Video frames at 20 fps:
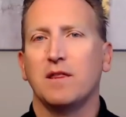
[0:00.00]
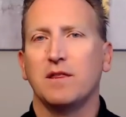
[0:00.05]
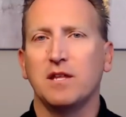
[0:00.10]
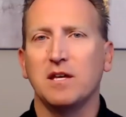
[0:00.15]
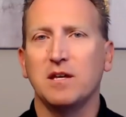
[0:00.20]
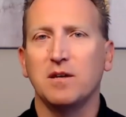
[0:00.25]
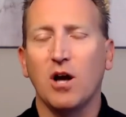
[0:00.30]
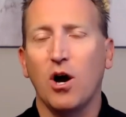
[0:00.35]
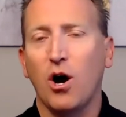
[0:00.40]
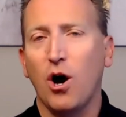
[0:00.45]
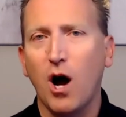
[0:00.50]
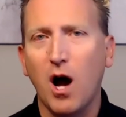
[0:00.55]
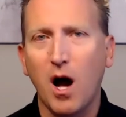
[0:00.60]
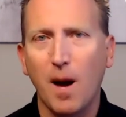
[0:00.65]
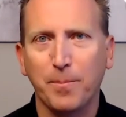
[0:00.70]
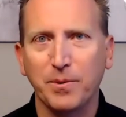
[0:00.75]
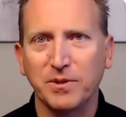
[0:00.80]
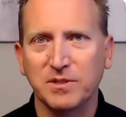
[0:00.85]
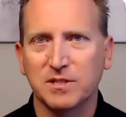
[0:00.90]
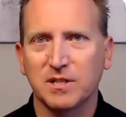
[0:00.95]
the
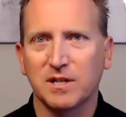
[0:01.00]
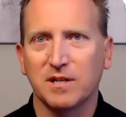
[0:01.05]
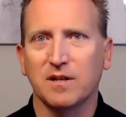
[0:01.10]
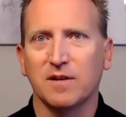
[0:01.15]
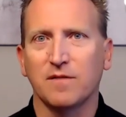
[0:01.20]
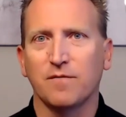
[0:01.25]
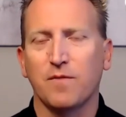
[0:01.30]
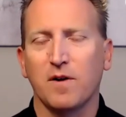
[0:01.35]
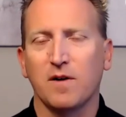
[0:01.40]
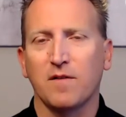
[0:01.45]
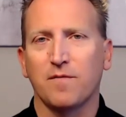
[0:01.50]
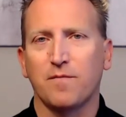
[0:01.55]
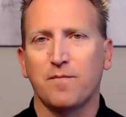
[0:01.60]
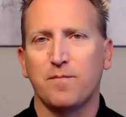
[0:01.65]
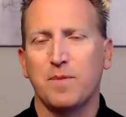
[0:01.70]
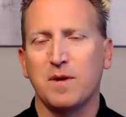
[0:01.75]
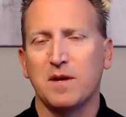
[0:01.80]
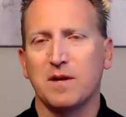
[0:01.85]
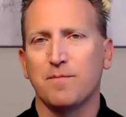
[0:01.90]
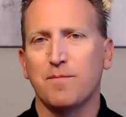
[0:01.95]
opposite of
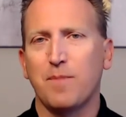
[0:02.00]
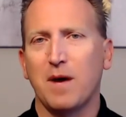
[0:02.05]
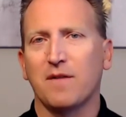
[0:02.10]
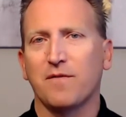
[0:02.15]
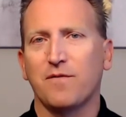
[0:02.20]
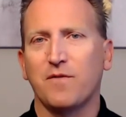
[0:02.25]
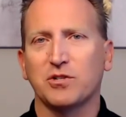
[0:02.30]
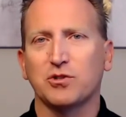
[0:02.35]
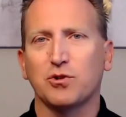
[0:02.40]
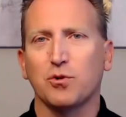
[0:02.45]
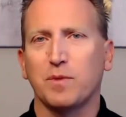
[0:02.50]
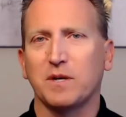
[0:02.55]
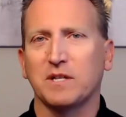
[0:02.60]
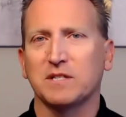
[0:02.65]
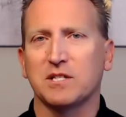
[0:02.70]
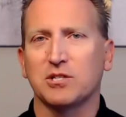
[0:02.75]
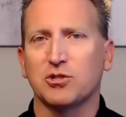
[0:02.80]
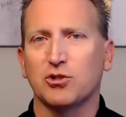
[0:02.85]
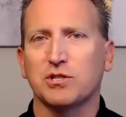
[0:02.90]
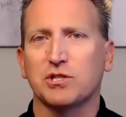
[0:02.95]
being beneficial
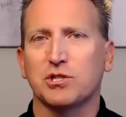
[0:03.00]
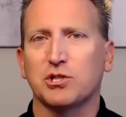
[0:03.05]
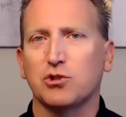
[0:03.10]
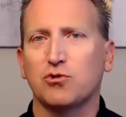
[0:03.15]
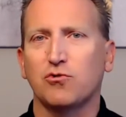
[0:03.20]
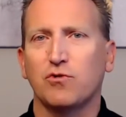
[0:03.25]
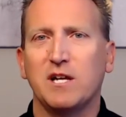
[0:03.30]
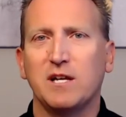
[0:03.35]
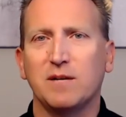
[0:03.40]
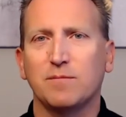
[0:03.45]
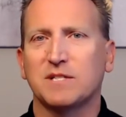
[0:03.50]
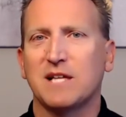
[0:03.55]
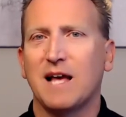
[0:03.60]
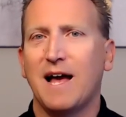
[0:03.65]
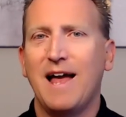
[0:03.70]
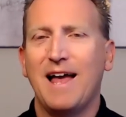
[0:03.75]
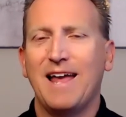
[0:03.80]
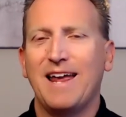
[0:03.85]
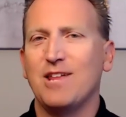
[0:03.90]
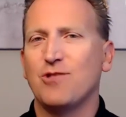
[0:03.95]
because it just screams
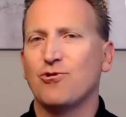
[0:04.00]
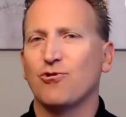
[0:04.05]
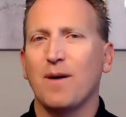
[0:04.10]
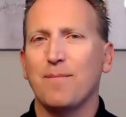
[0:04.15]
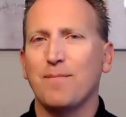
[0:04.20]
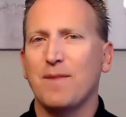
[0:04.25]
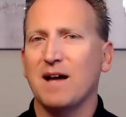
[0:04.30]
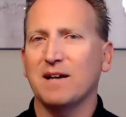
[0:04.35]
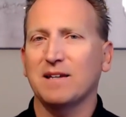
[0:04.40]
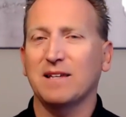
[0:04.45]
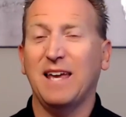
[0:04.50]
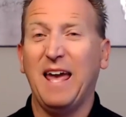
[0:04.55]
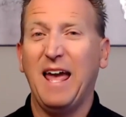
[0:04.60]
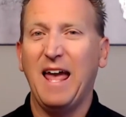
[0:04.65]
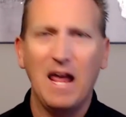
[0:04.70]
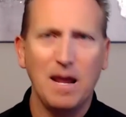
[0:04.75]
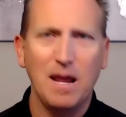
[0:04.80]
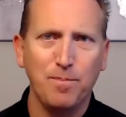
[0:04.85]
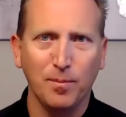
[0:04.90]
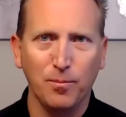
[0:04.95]
either I'm not
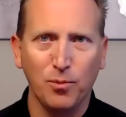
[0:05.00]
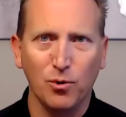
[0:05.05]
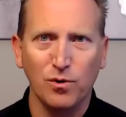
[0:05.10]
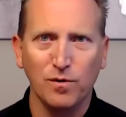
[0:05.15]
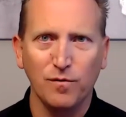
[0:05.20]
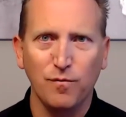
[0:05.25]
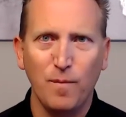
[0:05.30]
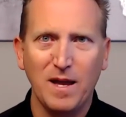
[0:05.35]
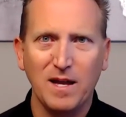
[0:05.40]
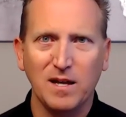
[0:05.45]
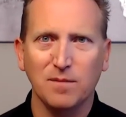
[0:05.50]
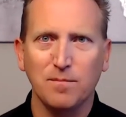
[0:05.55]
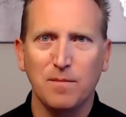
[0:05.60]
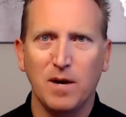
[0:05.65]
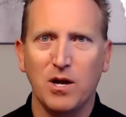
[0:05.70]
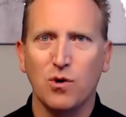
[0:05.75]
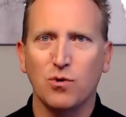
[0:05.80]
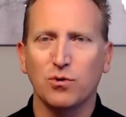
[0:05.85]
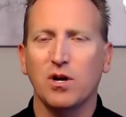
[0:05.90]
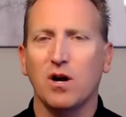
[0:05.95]
capable of making
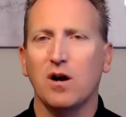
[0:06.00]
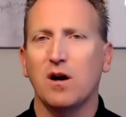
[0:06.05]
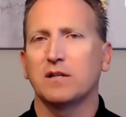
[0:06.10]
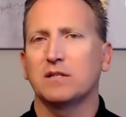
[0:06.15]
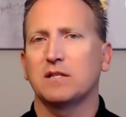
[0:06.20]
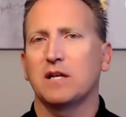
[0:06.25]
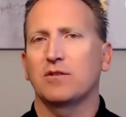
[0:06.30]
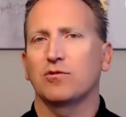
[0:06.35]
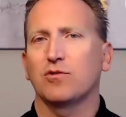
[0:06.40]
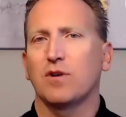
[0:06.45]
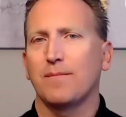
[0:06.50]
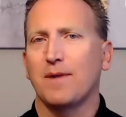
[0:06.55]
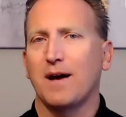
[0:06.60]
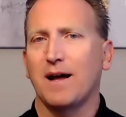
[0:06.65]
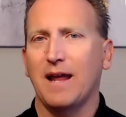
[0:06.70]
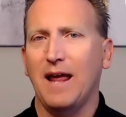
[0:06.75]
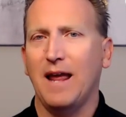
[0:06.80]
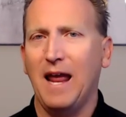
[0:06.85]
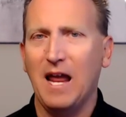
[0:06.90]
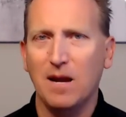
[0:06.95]
my own content or I'm
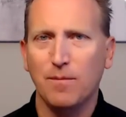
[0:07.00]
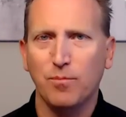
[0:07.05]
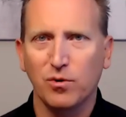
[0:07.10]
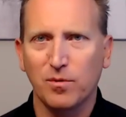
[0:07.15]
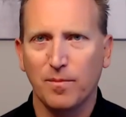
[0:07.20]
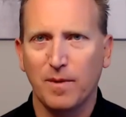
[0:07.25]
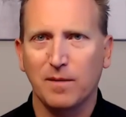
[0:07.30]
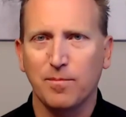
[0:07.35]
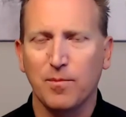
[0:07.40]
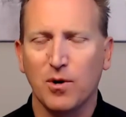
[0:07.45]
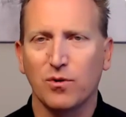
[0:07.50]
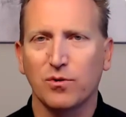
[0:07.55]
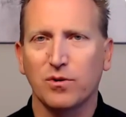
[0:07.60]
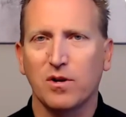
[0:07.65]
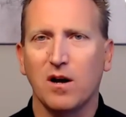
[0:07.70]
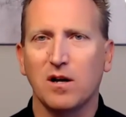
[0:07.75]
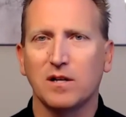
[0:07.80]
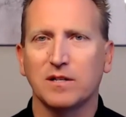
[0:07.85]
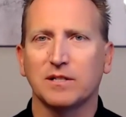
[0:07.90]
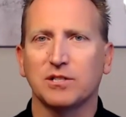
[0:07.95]
not able to make my own
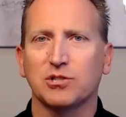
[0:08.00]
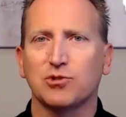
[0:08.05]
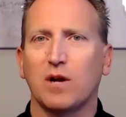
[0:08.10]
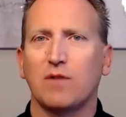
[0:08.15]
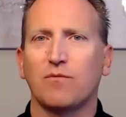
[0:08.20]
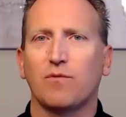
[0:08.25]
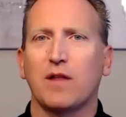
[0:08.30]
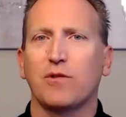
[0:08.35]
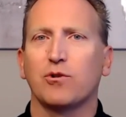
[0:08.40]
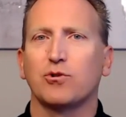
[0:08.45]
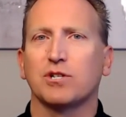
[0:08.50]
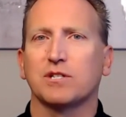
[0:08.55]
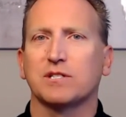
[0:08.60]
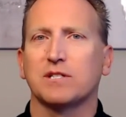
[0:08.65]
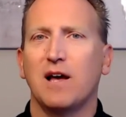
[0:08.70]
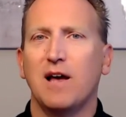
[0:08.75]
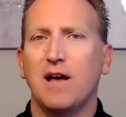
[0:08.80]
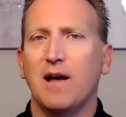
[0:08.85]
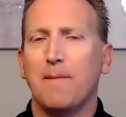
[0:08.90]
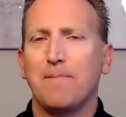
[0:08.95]
content. So I'd rather
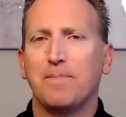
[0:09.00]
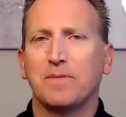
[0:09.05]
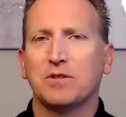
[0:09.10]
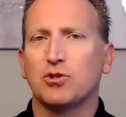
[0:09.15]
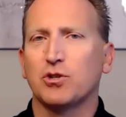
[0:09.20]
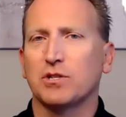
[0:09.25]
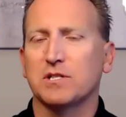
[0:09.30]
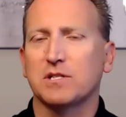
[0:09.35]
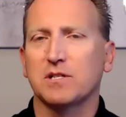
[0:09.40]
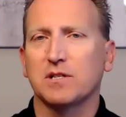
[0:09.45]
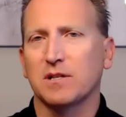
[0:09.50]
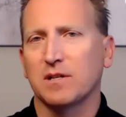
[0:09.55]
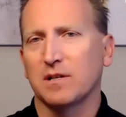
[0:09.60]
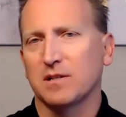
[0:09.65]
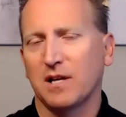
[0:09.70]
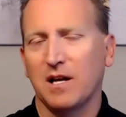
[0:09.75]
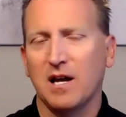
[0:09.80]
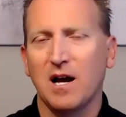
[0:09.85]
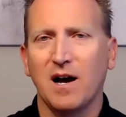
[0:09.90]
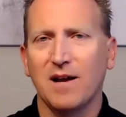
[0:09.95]
just
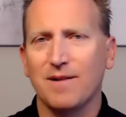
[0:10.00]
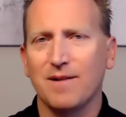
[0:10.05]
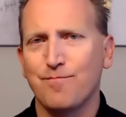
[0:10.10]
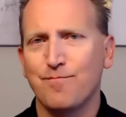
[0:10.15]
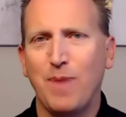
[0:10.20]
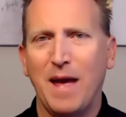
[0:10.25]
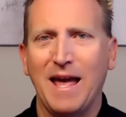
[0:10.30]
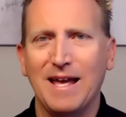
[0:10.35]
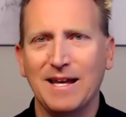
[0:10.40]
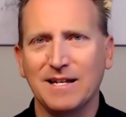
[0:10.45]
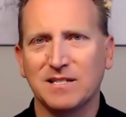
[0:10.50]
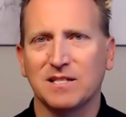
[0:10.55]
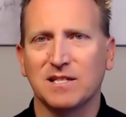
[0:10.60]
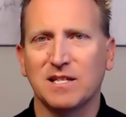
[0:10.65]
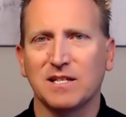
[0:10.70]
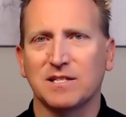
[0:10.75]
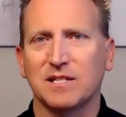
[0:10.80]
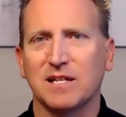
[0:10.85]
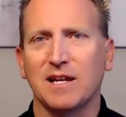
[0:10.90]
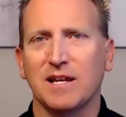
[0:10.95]
cut and paste
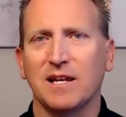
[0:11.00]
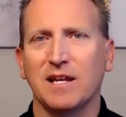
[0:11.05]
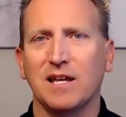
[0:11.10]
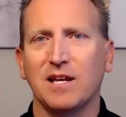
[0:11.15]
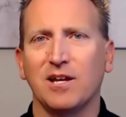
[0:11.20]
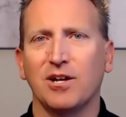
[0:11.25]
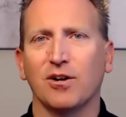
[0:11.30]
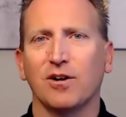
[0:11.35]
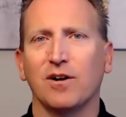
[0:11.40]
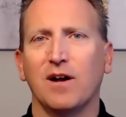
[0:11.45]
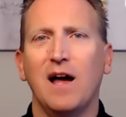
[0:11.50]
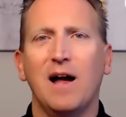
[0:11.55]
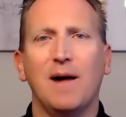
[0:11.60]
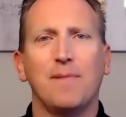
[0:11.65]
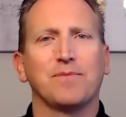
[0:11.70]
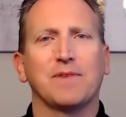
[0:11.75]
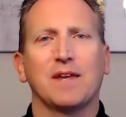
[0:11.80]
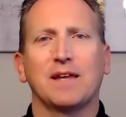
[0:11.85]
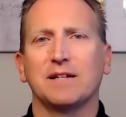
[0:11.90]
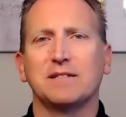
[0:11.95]
this in here
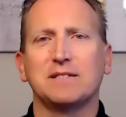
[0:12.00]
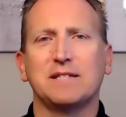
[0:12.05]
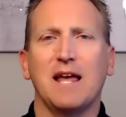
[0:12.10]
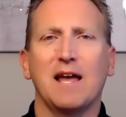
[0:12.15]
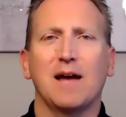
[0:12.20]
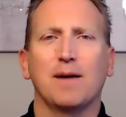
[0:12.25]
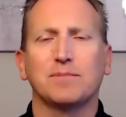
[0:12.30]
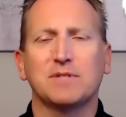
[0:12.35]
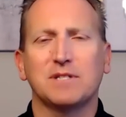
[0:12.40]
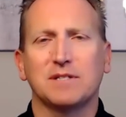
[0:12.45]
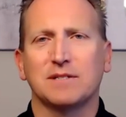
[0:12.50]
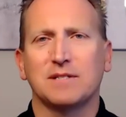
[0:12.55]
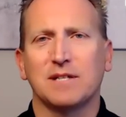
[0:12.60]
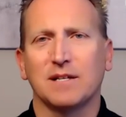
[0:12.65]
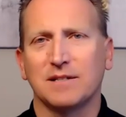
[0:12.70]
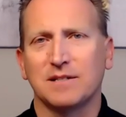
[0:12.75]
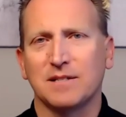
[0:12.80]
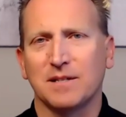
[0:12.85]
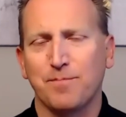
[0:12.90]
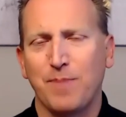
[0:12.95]
and attempt
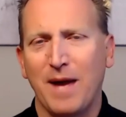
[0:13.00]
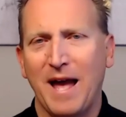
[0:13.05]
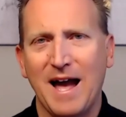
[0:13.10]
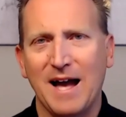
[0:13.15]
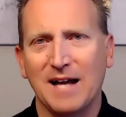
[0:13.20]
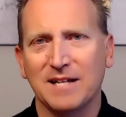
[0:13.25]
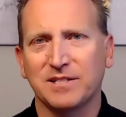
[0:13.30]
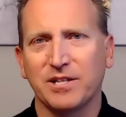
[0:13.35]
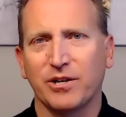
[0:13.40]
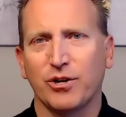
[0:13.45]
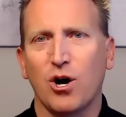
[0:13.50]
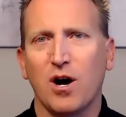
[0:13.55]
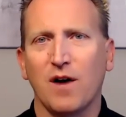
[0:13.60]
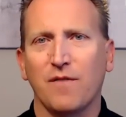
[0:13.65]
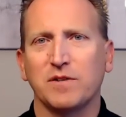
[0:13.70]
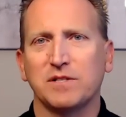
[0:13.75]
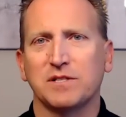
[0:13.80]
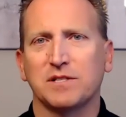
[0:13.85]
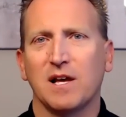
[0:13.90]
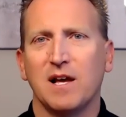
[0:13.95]
to pass that
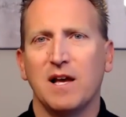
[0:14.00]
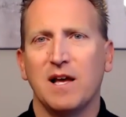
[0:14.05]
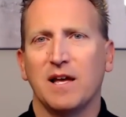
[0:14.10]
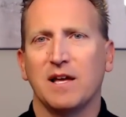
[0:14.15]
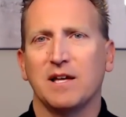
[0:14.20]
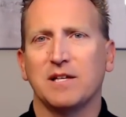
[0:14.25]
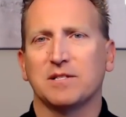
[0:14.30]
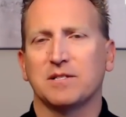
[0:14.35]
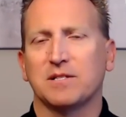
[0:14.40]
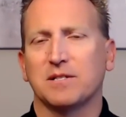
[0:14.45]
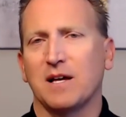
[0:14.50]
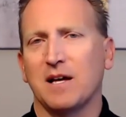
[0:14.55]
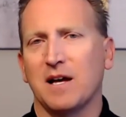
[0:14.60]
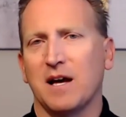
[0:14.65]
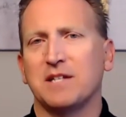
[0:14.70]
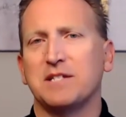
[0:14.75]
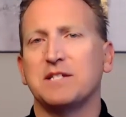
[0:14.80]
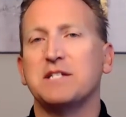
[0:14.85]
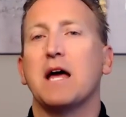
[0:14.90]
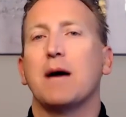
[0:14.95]
off as
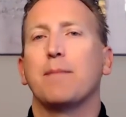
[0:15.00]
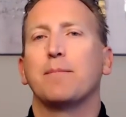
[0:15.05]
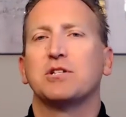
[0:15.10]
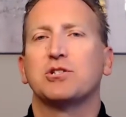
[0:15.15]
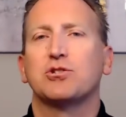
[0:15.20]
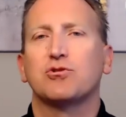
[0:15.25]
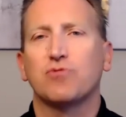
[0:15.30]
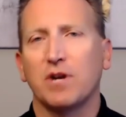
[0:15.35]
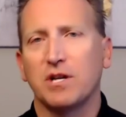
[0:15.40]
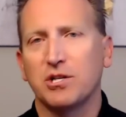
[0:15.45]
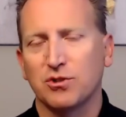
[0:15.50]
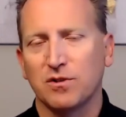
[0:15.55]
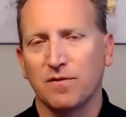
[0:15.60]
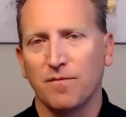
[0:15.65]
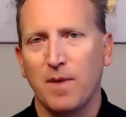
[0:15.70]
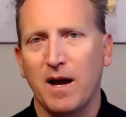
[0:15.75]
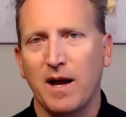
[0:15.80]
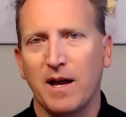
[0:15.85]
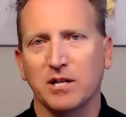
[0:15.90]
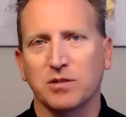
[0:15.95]
a demonstration of
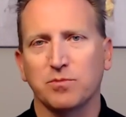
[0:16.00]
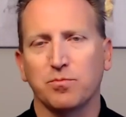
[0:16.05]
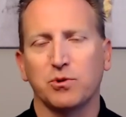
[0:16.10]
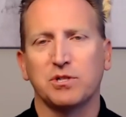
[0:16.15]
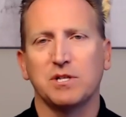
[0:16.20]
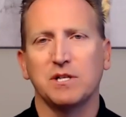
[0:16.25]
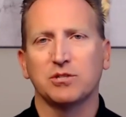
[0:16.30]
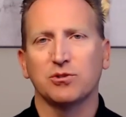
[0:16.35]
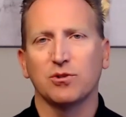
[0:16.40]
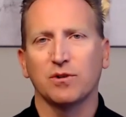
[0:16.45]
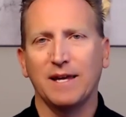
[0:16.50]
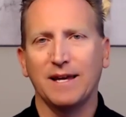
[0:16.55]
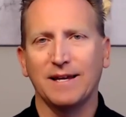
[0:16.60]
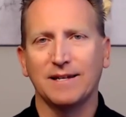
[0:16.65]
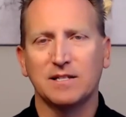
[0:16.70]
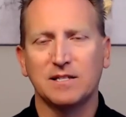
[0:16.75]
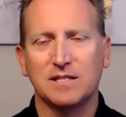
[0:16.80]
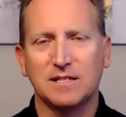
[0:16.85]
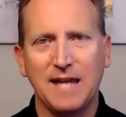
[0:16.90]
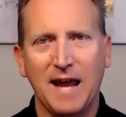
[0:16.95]
my expertise. So
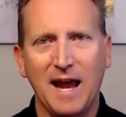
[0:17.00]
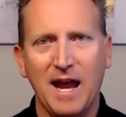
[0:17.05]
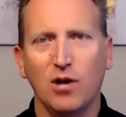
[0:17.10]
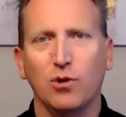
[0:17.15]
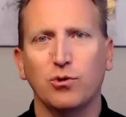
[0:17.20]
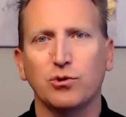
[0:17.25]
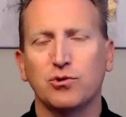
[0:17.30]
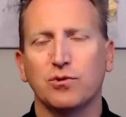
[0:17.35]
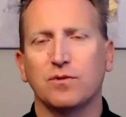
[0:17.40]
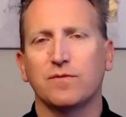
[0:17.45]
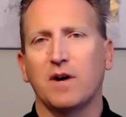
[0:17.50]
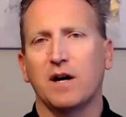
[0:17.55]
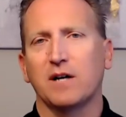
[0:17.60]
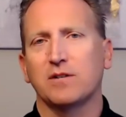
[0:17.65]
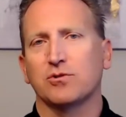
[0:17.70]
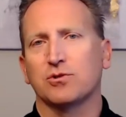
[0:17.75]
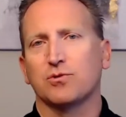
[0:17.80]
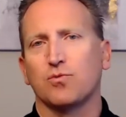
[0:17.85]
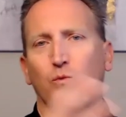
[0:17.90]
again, tailor to advisors.